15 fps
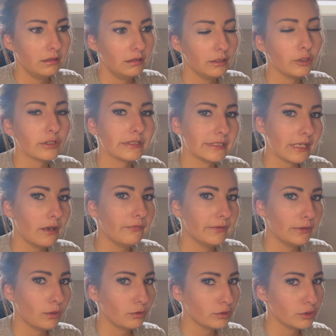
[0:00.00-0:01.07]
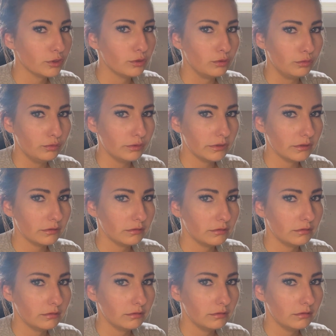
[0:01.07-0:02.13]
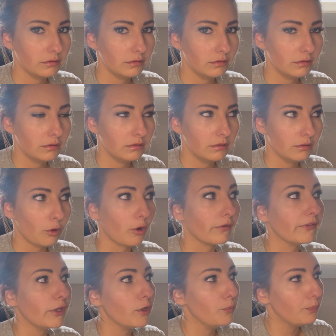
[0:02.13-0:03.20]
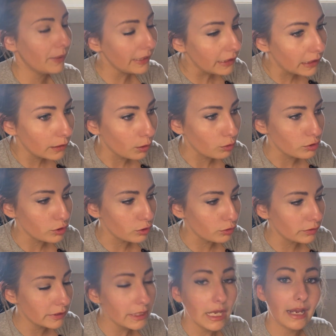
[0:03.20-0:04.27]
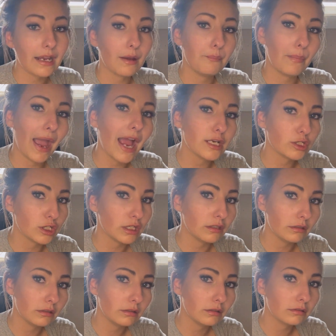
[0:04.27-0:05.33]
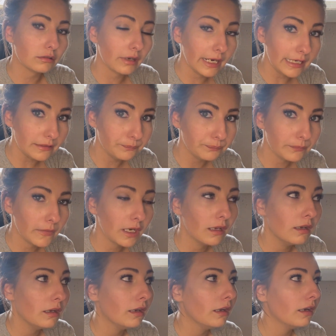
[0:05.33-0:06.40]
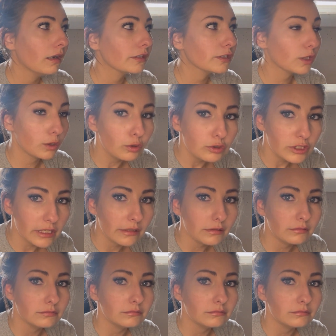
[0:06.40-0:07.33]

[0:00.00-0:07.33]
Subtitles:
yourself in those shoes, or you've been in those shoes. Compassion, right? Solution,